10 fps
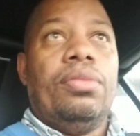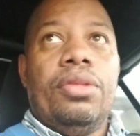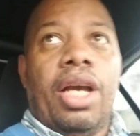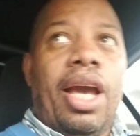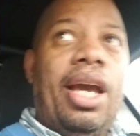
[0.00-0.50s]

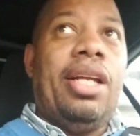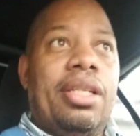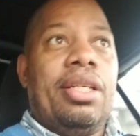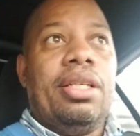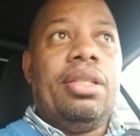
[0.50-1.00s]
and
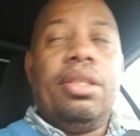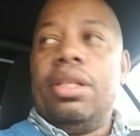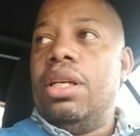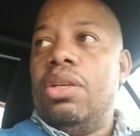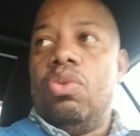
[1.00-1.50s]

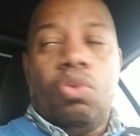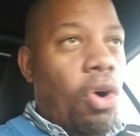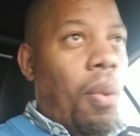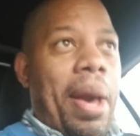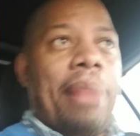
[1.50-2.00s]

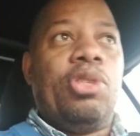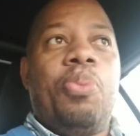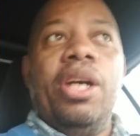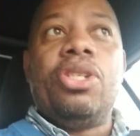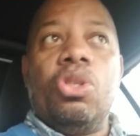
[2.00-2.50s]
old Baptist
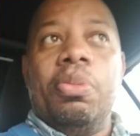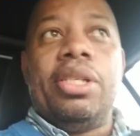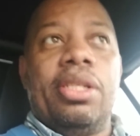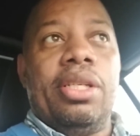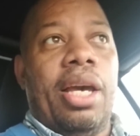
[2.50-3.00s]
preachers,
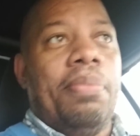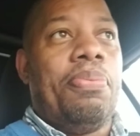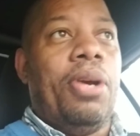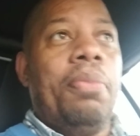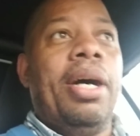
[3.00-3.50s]
they
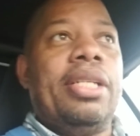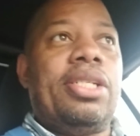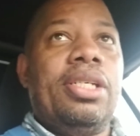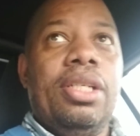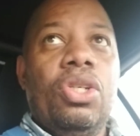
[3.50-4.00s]
pretty
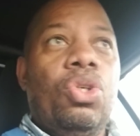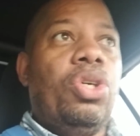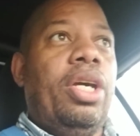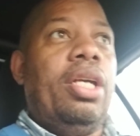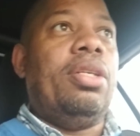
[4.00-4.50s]
much
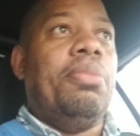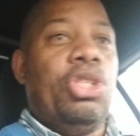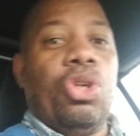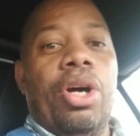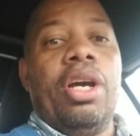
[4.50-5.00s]
get the
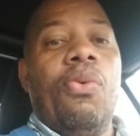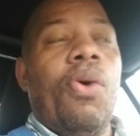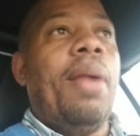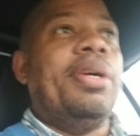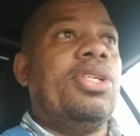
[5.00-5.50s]
majority of
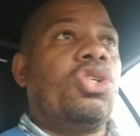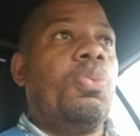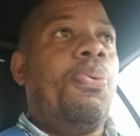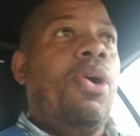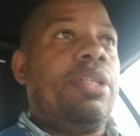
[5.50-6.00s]
women to
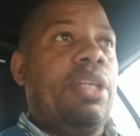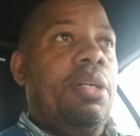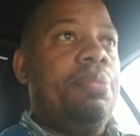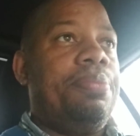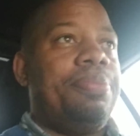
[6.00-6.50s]
support them.
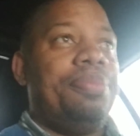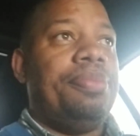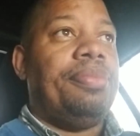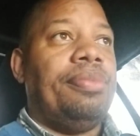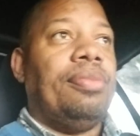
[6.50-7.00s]

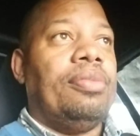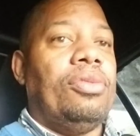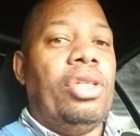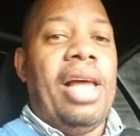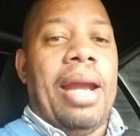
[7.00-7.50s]

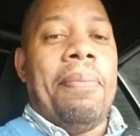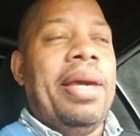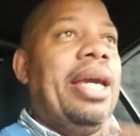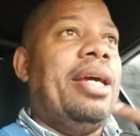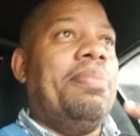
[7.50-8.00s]
A lot of
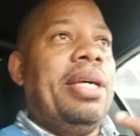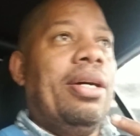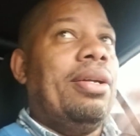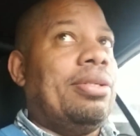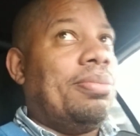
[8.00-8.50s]
men be
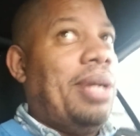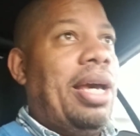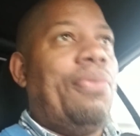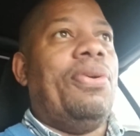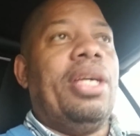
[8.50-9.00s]
on us,
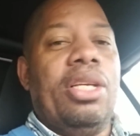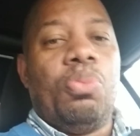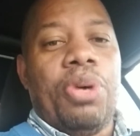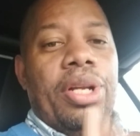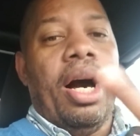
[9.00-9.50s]
man, for to get this
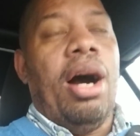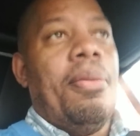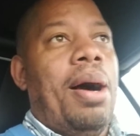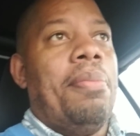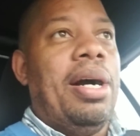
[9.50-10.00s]
brother all
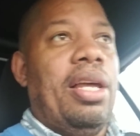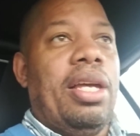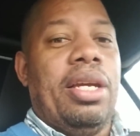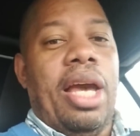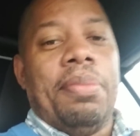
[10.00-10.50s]
my money in
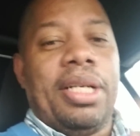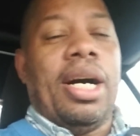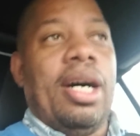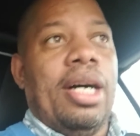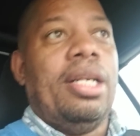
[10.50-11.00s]
the name of
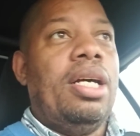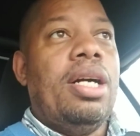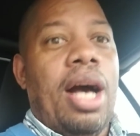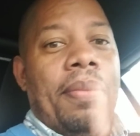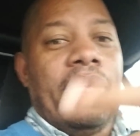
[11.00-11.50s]
God.
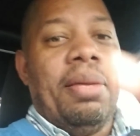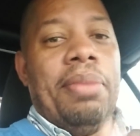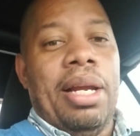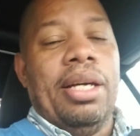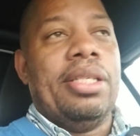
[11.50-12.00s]
I'm gonna get my
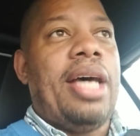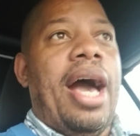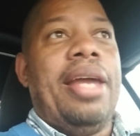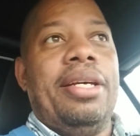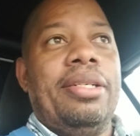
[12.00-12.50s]
little
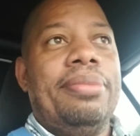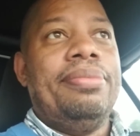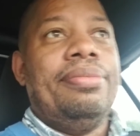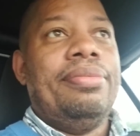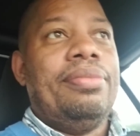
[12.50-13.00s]
tithing.
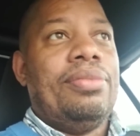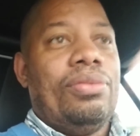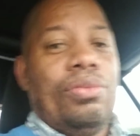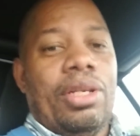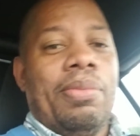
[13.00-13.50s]

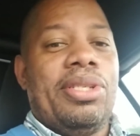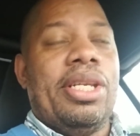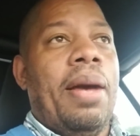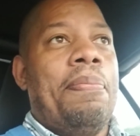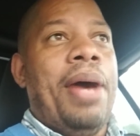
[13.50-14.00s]
I'm gonna
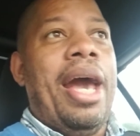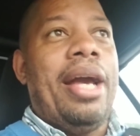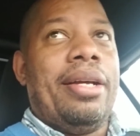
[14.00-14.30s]
step back,